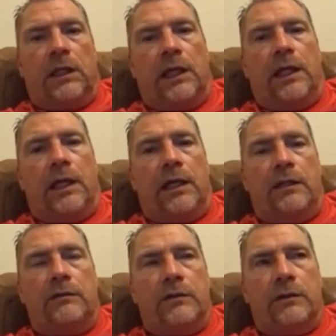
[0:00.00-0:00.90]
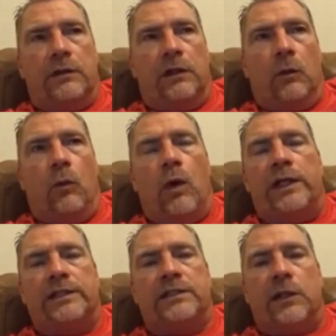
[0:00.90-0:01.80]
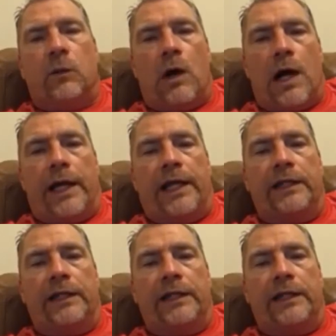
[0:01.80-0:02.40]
And, what is their why?